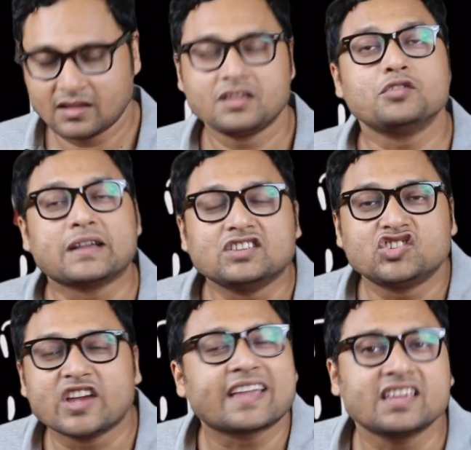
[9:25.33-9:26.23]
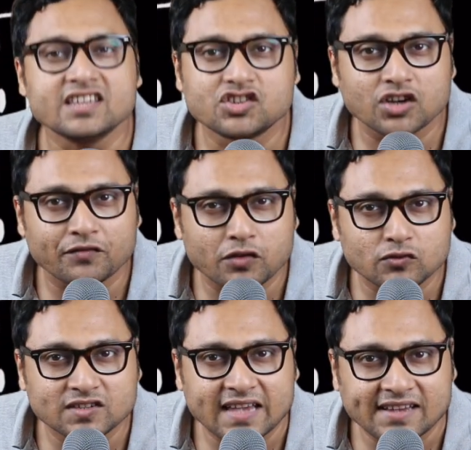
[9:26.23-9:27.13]
You can check each of
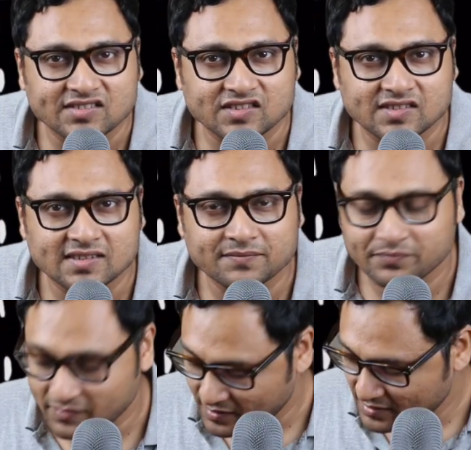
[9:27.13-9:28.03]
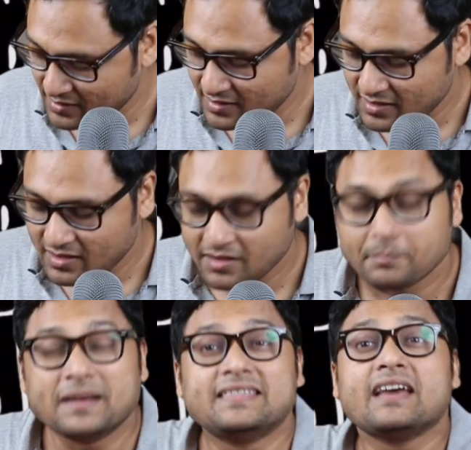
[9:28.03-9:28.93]
those cases.
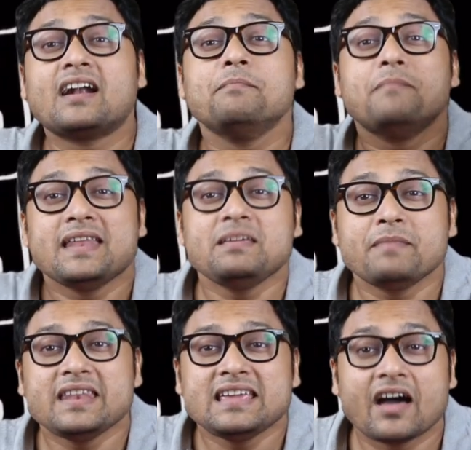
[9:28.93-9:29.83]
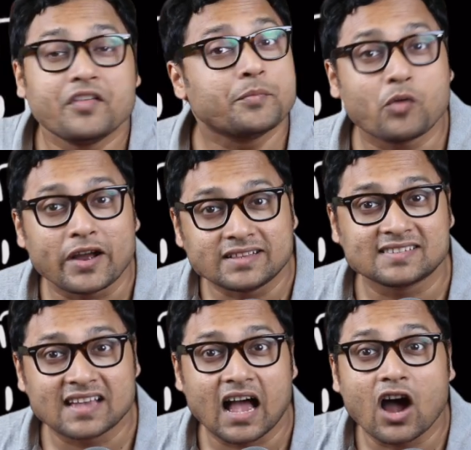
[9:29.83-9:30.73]
But there are many, many other
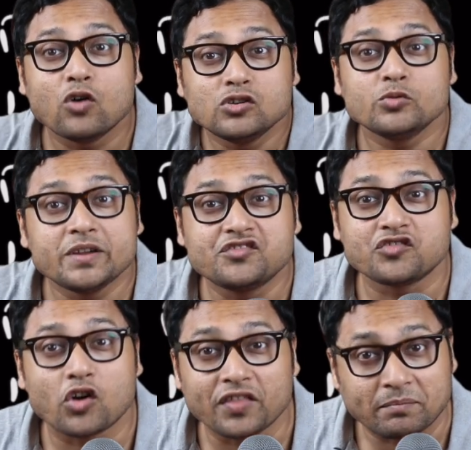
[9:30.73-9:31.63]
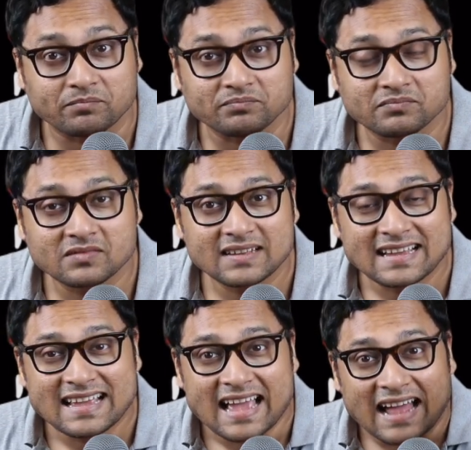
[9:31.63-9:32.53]
points. How do we draw them?
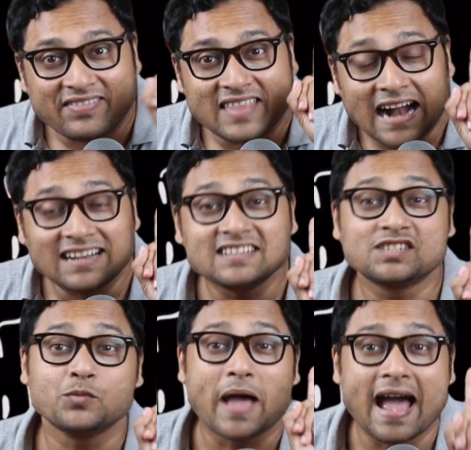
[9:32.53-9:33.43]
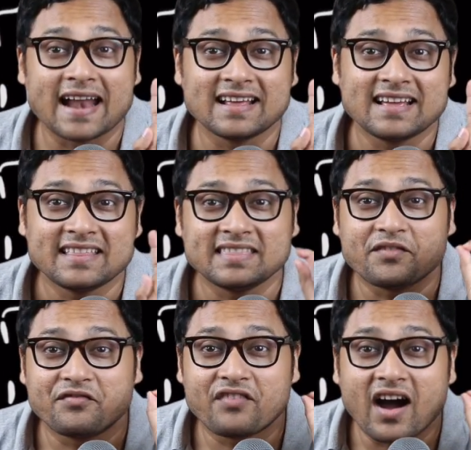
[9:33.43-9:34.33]
And that is where
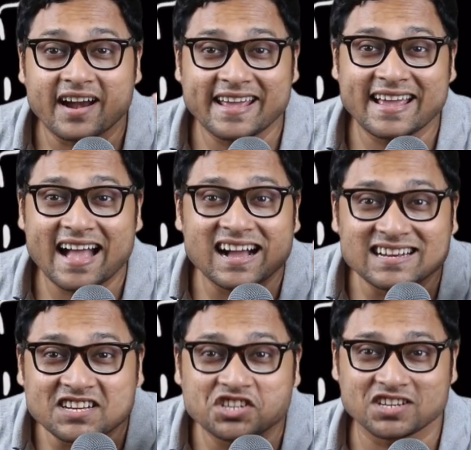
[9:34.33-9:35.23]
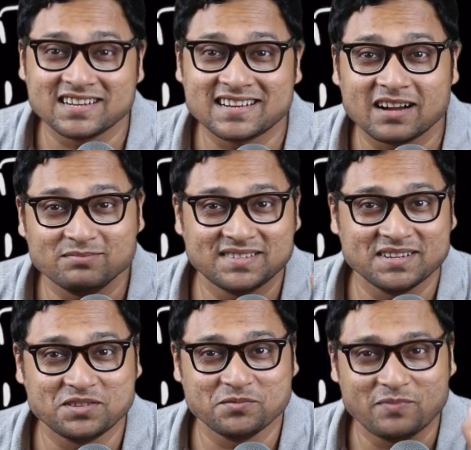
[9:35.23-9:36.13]
the Farey addition comes
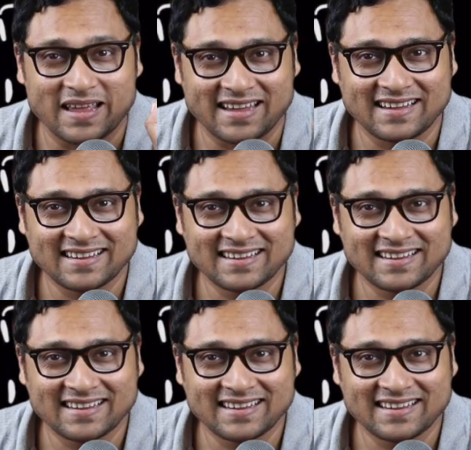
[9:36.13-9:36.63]
into play.